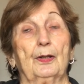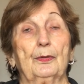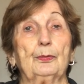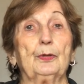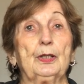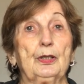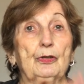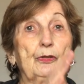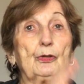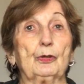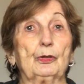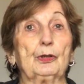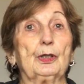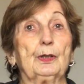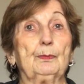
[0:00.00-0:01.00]

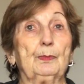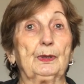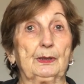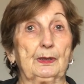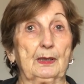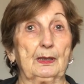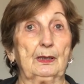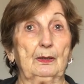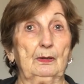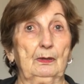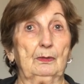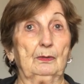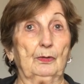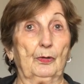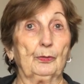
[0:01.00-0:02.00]
3-story building,
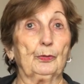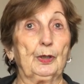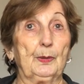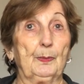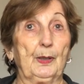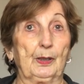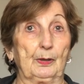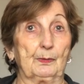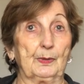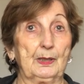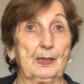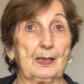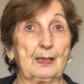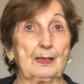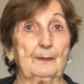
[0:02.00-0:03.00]
3
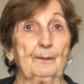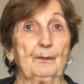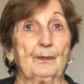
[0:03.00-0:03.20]
apartments.